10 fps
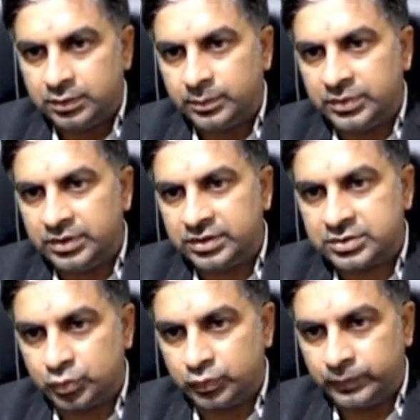
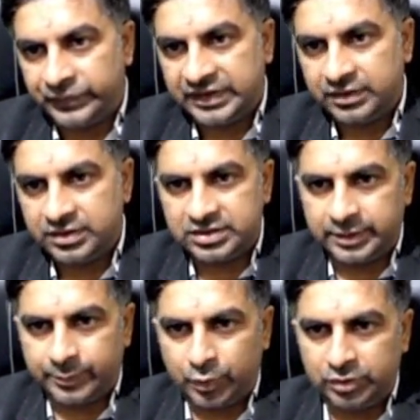plus 2, is it
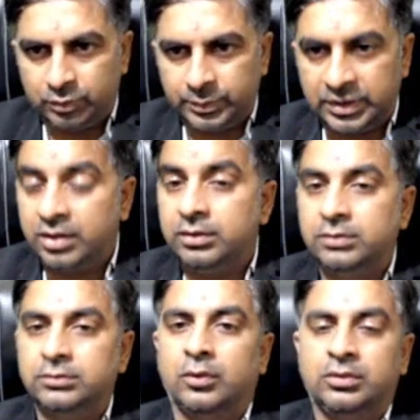a polynomial?
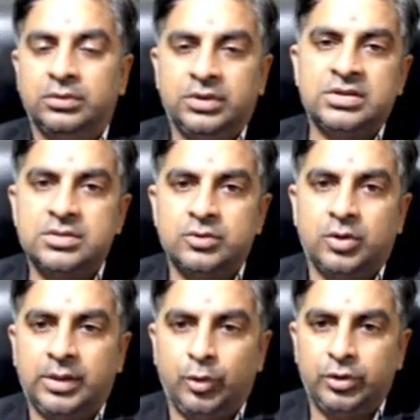No, this is
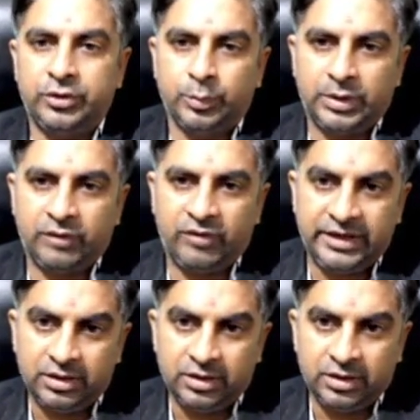not a polynomial.
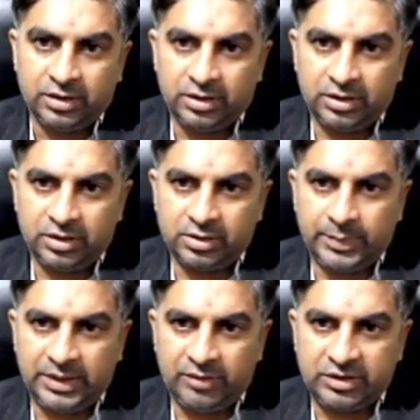Why? Here the
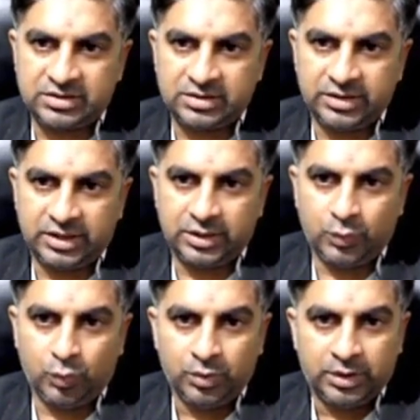power is
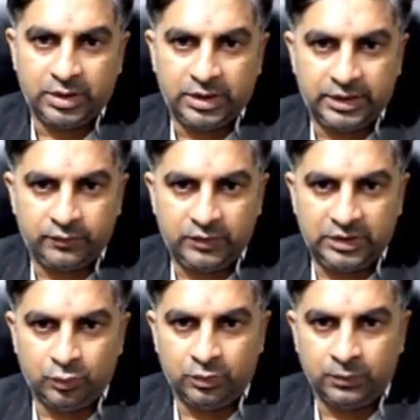negative and we
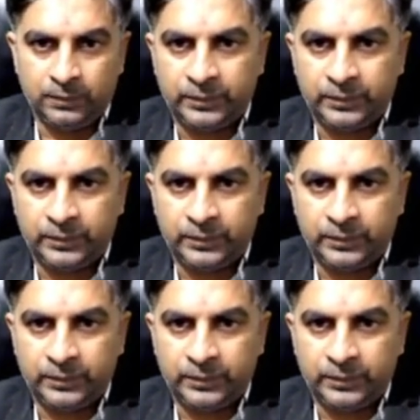know